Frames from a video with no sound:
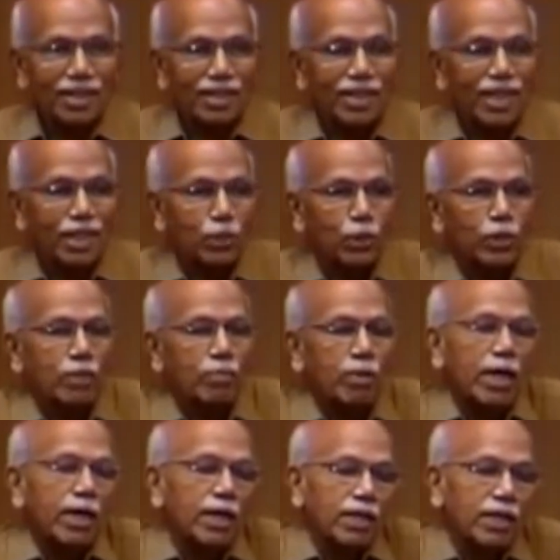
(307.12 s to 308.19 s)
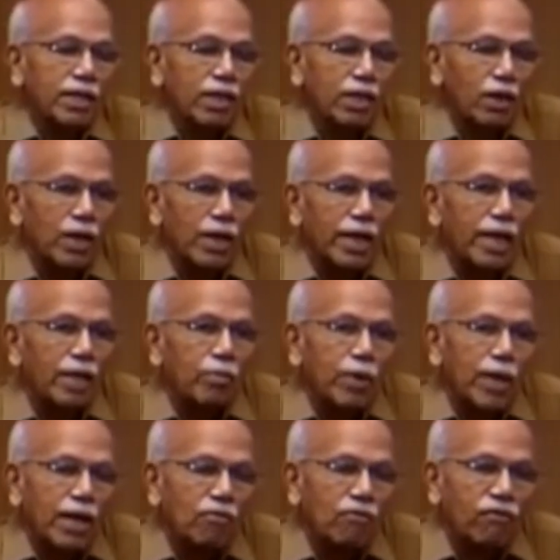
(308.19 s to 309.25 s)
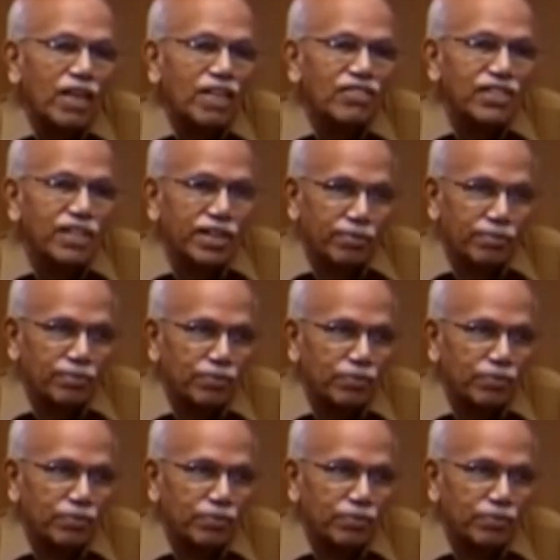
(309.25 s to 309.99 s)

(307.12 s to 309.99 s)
They chose a man called Abraham Flexner,